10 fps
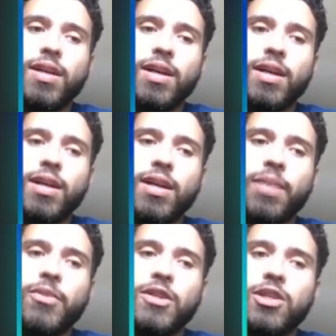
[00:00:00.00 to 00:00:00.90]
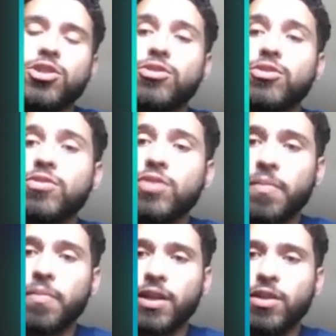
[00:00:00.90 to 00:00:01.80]
a potential to do
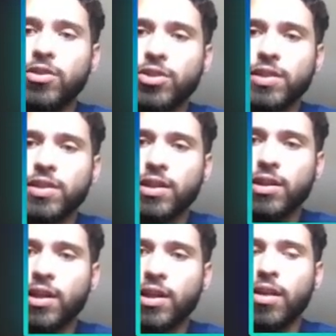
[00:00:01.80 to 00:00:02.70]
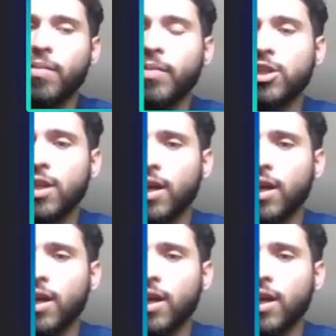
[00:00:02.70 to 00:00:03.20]
something interesting in an image that